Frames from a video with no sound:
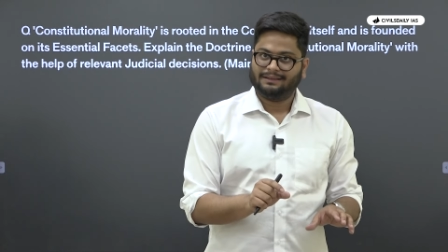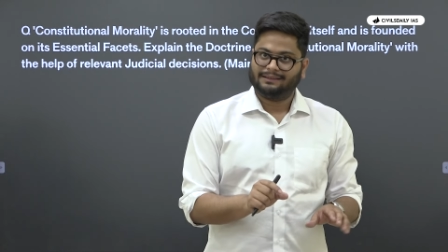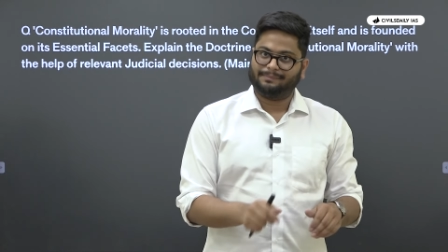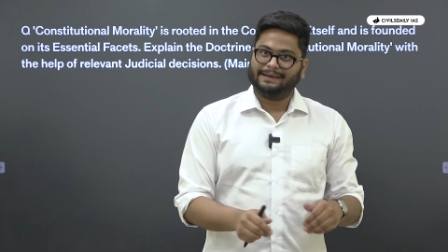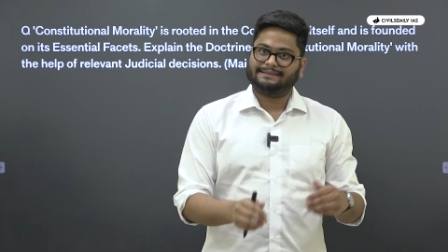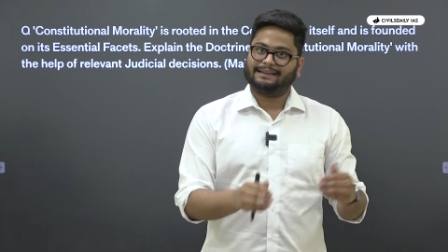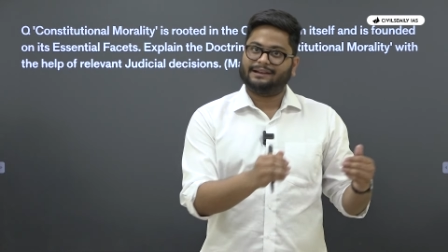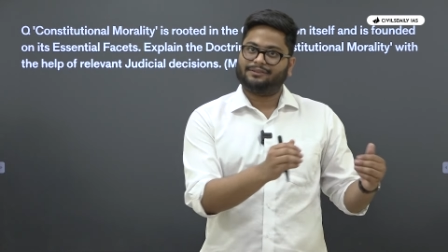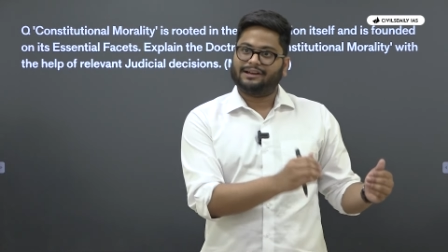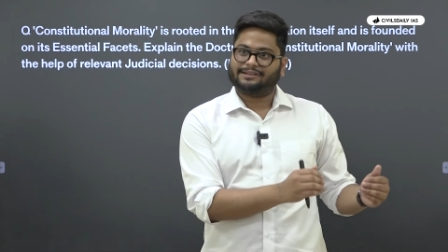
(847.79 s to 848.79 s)
The basic
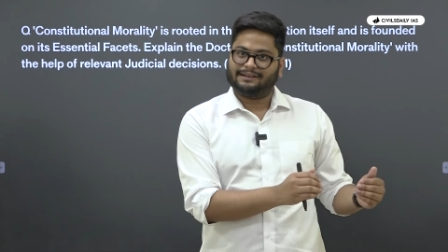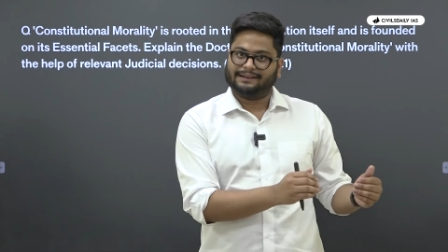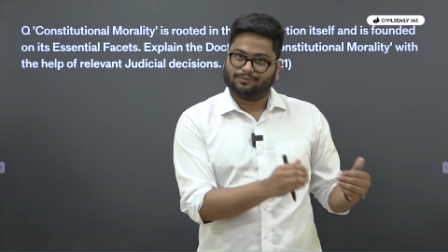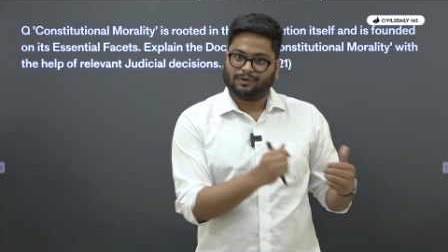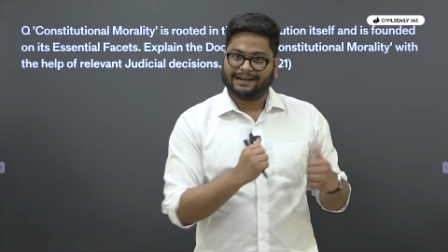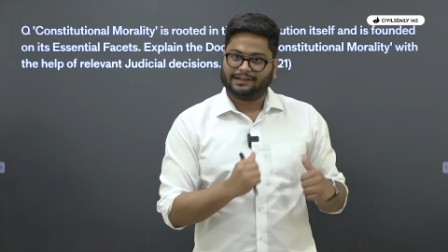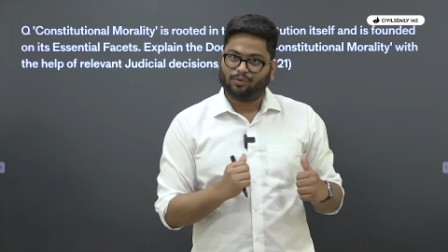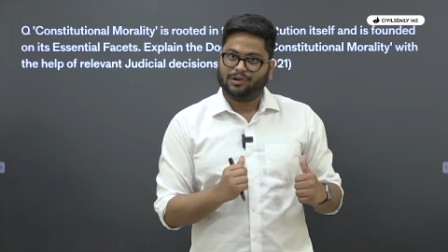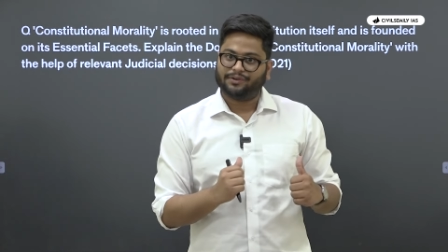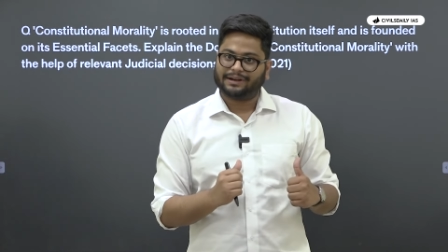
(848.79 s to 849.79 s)
introduction is what I
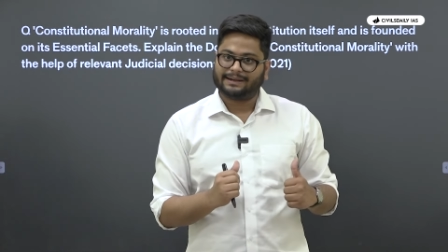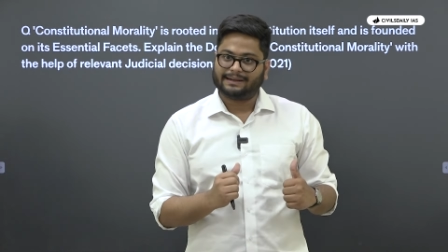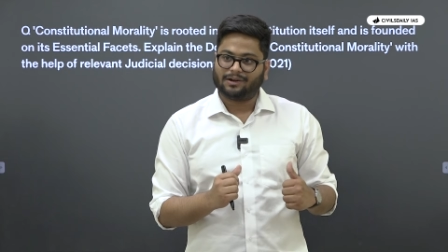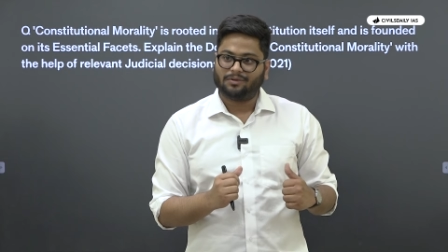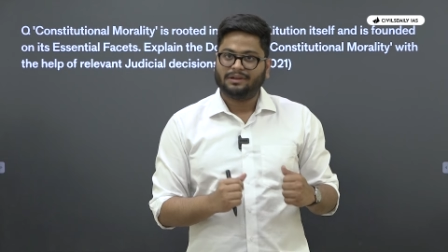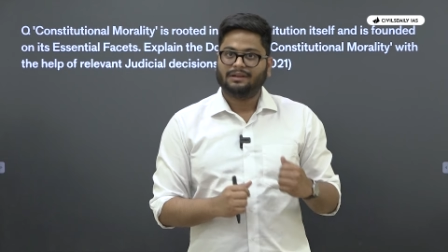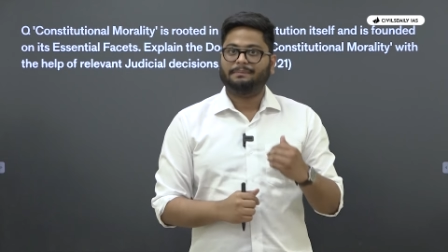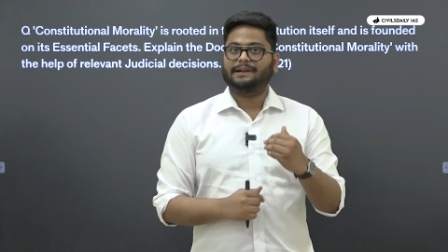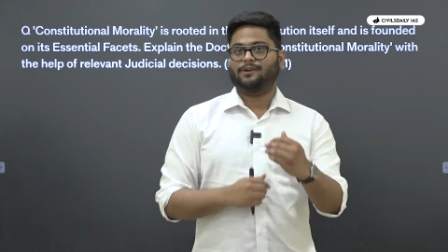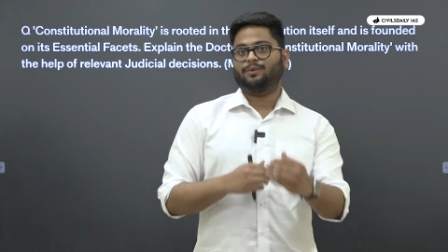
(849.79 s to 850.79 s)
told you right now,
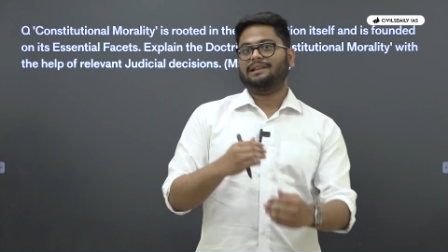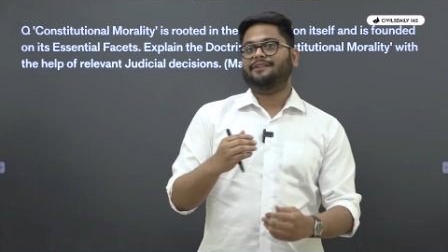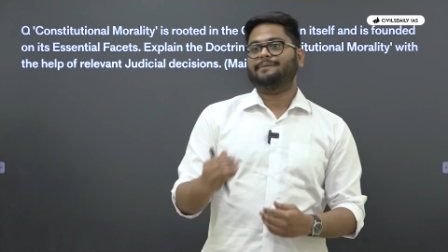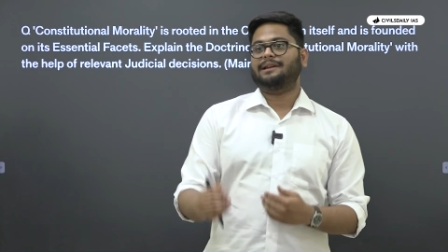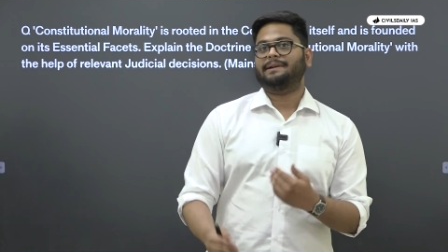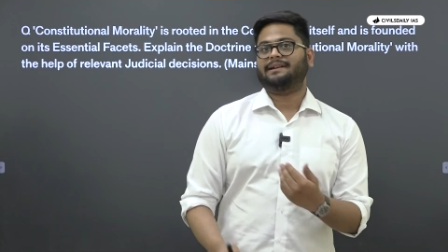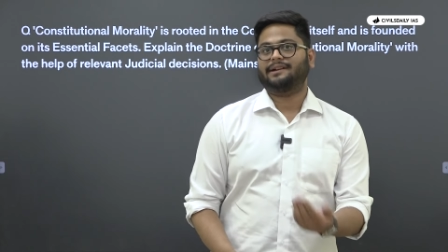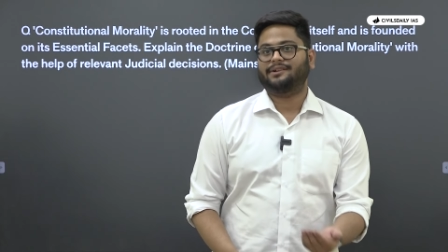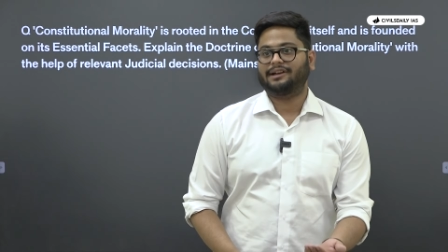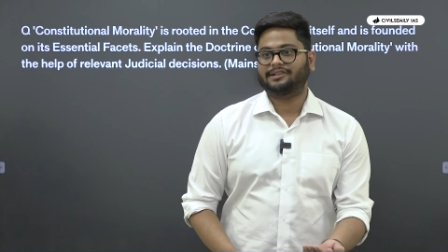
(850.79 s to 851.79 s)
but you will give me a better
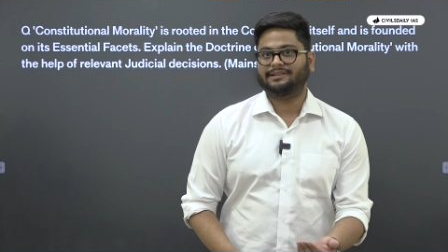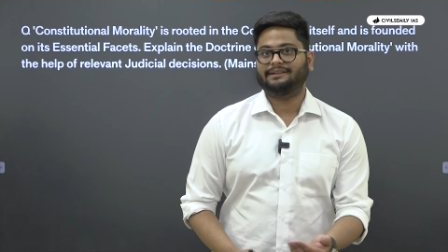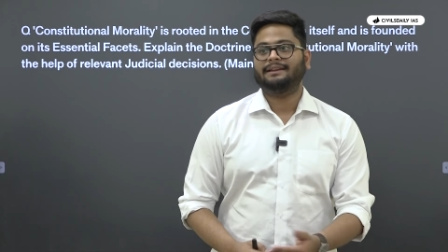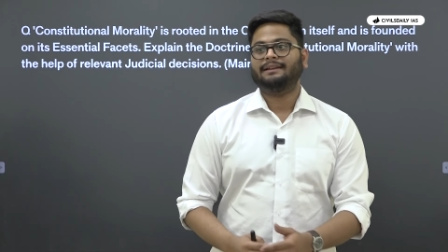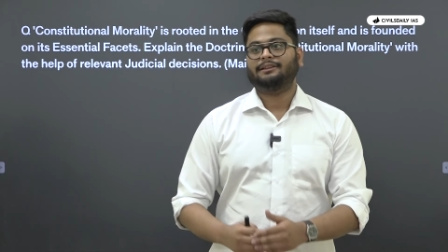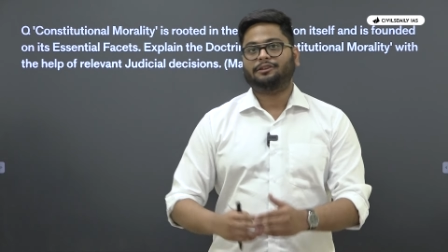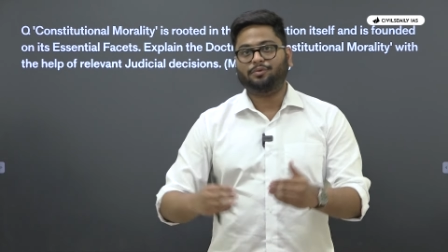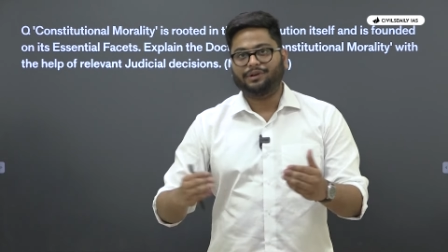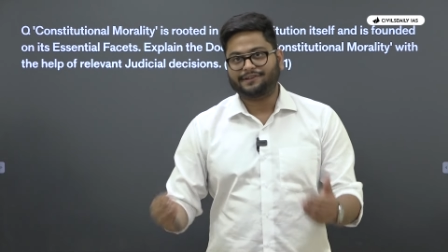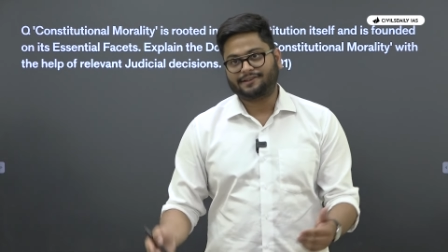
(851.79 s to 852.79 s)
introduction
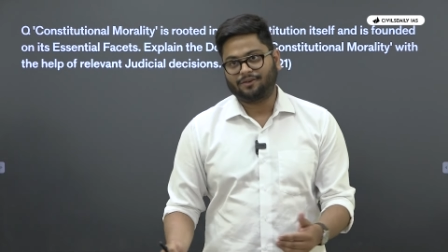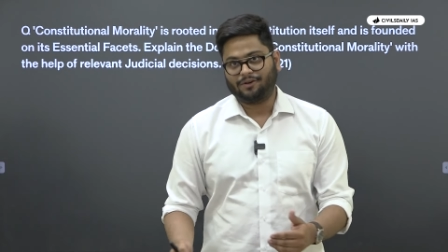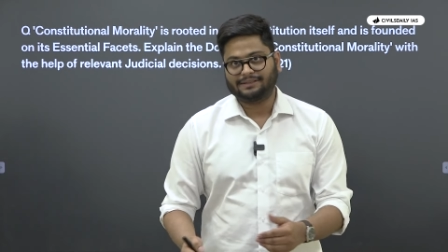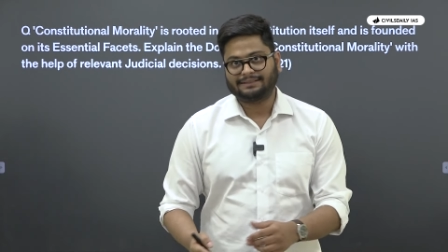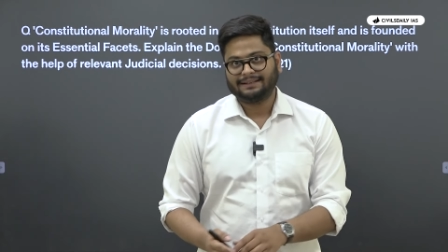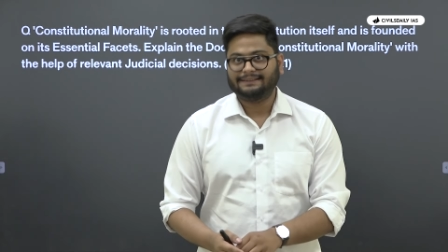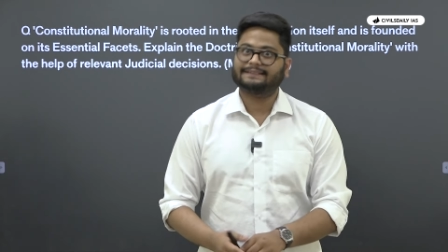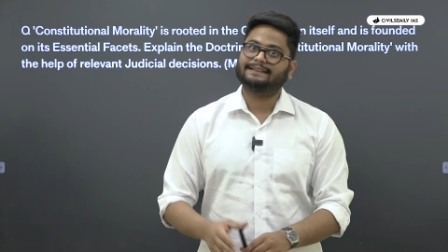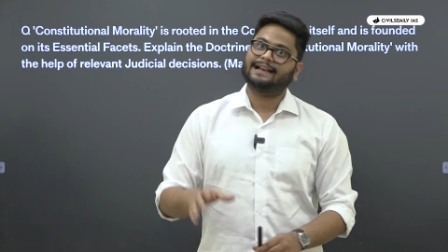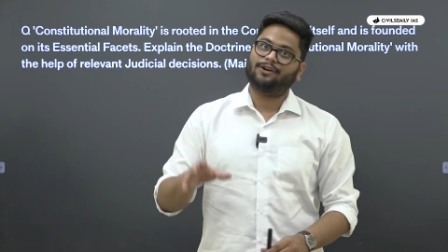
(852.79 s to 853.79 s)
through discourse.
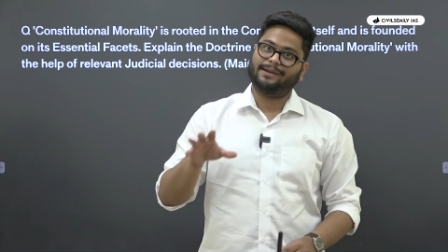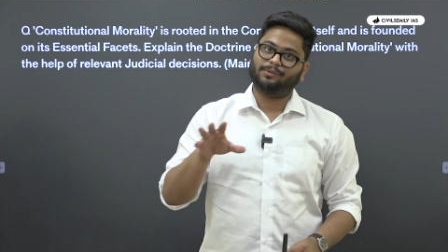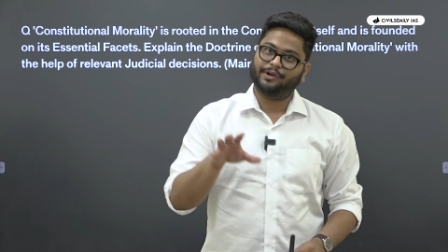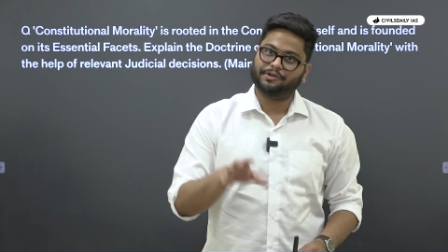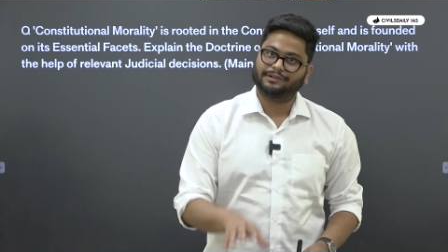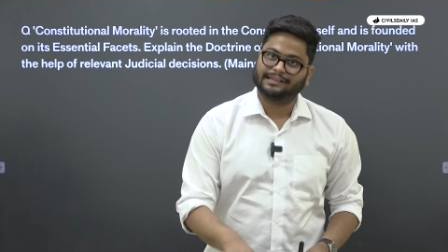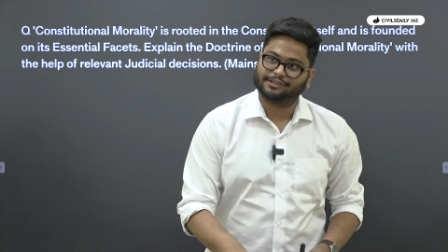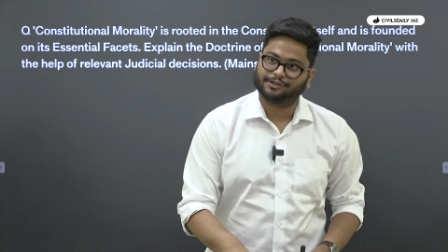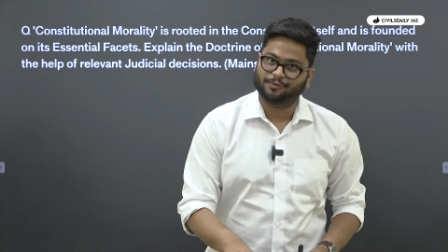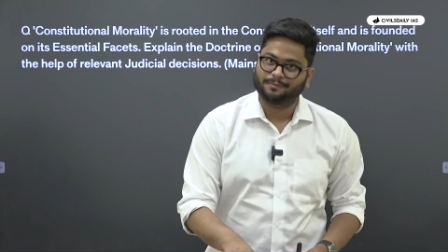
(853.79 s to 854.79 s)
This is how I'm going to
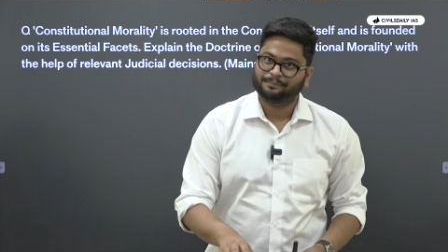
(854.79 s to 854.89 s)
teach you.